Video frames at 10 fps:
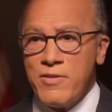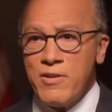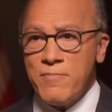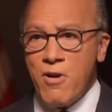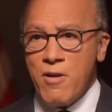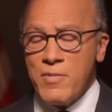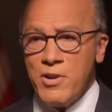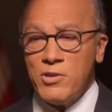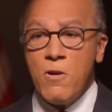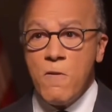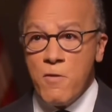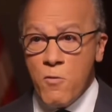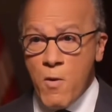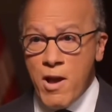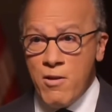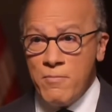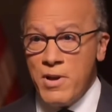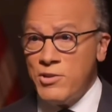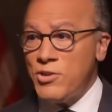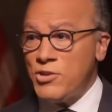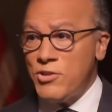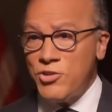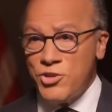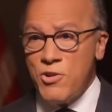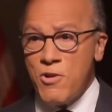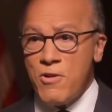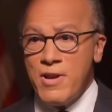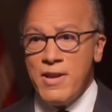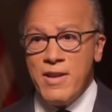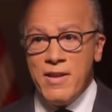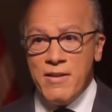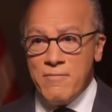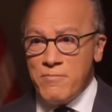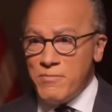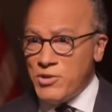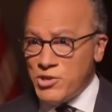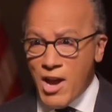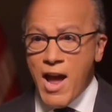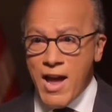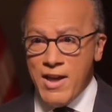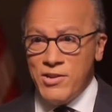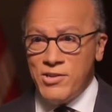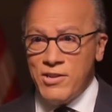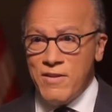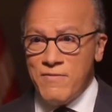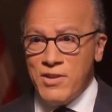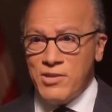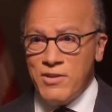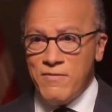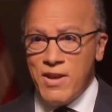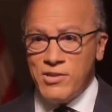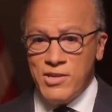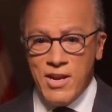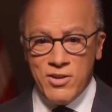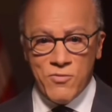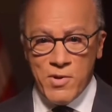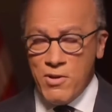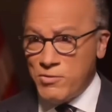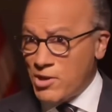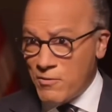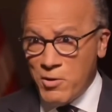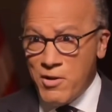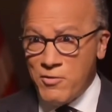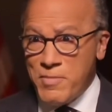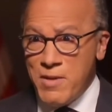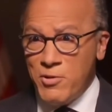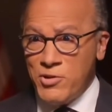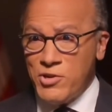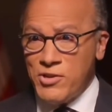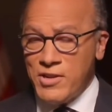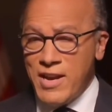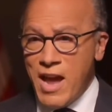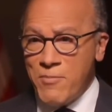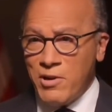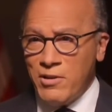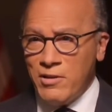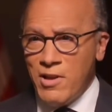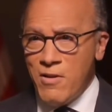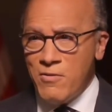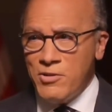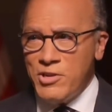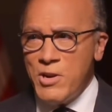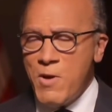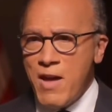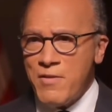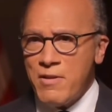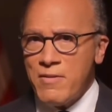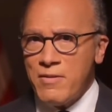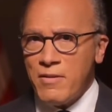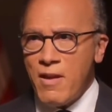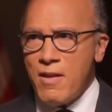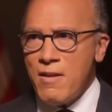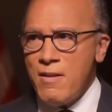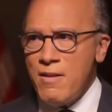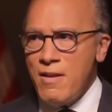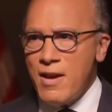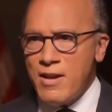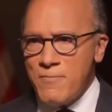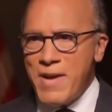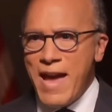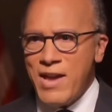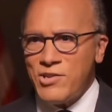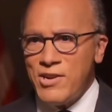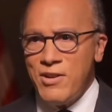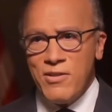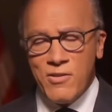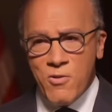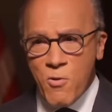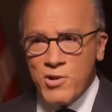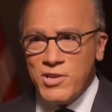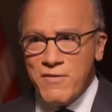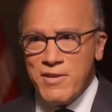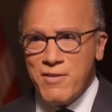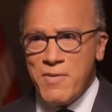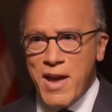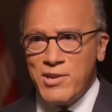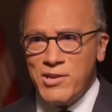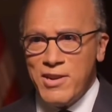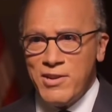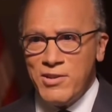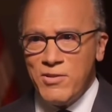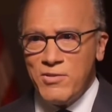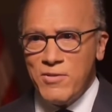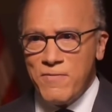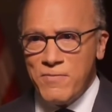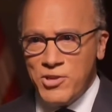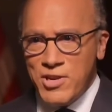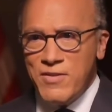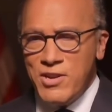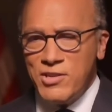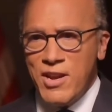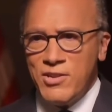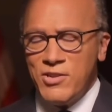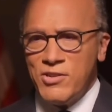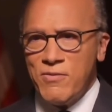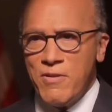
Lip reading: that the department is overwhelmed by just the sheer size of this investigation. We know several hundred people, just the Capitol alone. Do you have a capacity? Do the courts have a capacity to see these cases